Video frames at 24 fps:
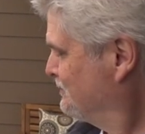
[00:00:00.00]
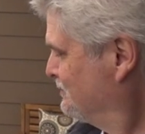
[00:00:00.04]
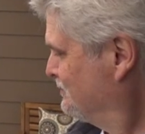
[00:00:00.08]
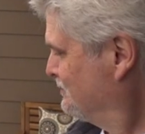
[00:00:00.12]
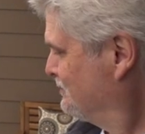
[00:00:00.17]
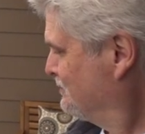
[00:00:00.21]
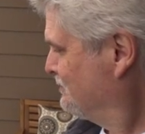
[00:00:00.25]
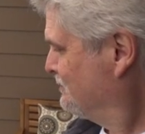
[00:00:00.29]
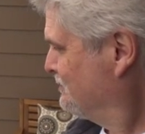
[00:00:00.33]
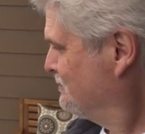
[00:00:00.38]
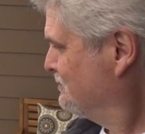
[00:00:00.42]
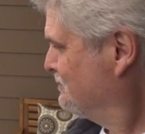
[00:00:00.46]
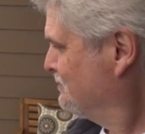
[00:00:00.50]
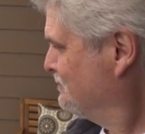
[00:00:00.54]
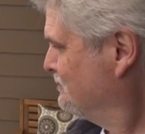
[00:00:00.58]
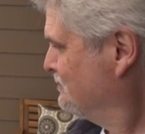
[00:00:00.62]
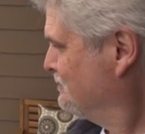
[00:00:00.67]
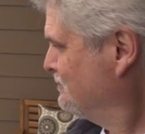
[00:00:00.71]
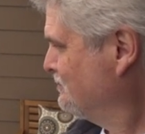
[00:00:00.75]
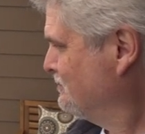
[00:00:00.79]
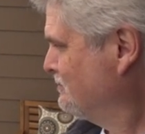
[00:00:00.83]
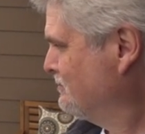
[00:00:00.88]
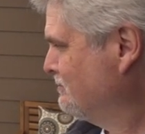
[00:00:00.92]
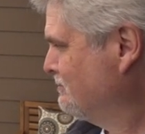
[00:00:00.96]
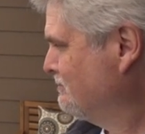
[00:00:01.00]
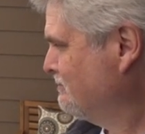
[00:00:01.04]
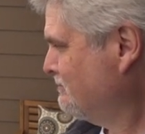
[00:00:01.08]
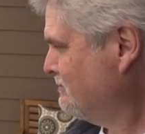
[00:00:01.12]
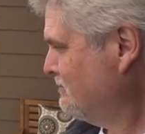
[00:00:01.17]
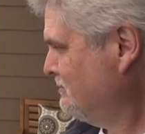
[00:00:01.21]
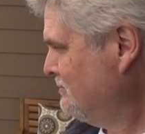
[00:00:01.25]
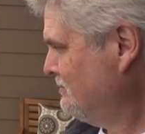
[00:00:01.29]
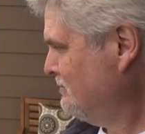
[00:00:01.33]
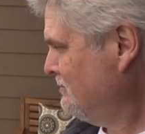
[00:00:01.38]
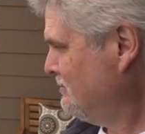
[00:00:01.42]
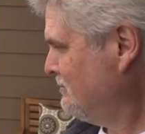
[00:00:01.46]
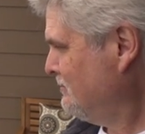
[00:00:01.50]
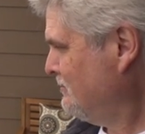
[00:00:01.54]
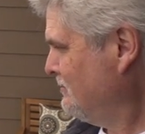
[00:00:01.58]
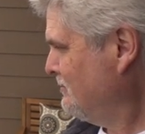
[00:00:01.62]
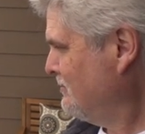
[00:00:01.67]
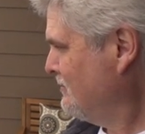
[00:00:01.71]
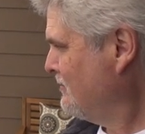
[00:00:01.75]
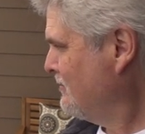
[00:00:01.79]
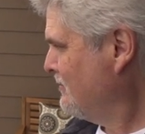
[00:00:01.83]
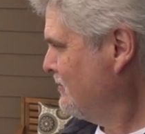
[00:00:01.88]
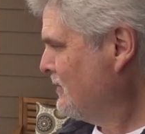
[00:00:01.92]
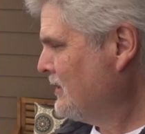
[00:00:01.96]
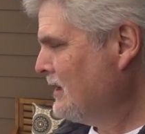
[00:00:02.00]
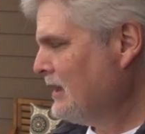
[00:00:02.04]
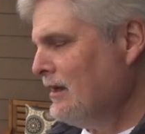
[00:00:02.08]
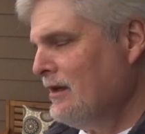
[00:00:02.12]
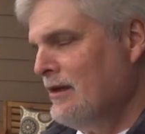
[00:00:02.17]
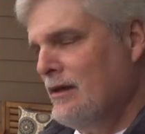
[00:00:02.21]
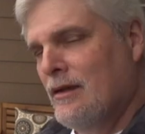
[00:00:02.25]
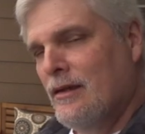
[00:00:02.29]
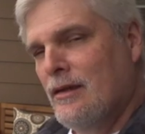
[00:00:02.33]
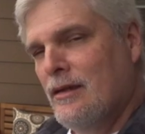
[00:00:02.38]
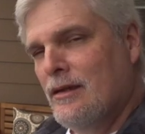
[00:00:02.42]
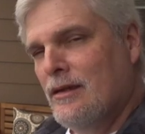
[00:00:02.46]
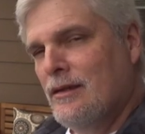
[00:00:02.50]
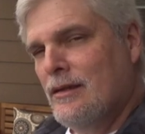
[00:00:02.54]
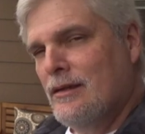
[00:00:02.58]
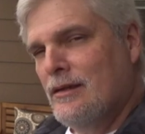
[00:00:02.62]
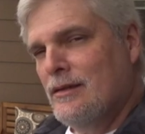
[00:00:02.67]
Nobody speaks.